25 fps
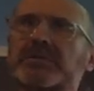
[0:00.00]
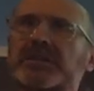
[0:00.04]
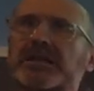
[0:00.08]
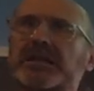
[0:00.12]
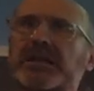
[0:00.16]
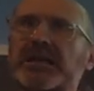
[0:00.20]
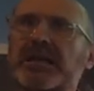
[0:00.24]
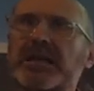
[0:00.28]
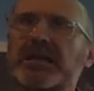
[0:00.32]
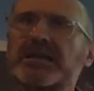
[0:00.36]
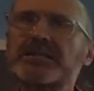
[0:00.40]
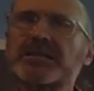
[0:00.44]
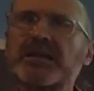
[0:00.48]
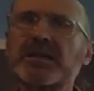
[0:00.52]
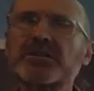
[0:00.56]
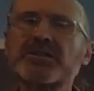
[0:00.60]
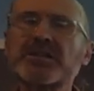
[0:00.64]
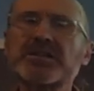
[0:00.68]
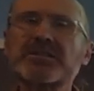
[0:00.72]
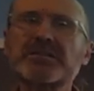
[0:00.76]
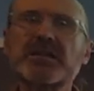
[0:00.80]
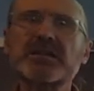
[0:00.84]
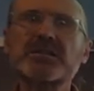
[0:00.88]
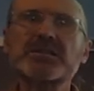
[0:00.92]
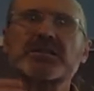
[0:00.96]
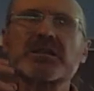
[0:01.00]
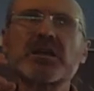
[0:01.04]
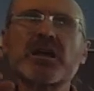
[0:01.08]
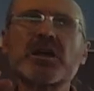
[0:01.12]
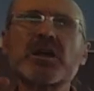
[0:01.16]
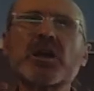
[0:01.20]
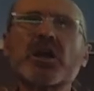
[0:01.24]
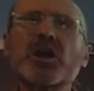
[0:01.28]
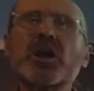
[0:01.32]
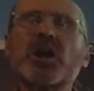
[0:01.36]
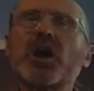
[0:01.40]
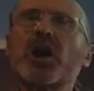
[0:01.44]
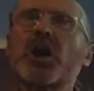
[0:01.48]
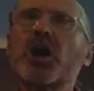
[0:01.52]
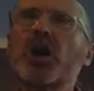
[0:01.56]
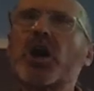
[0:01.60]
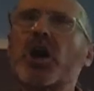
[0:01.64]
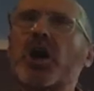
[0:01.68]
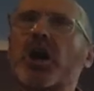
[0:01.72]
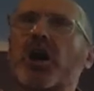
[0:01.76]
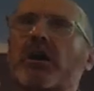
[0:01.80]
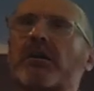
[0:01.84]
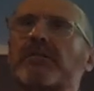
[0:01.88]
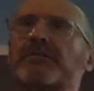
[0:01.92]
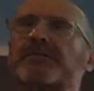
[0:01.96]
in a case such as this,
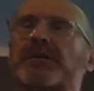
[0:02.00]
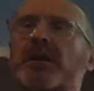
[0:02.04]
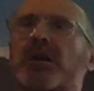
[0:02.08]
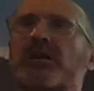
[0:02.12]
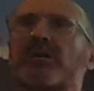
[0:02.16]
of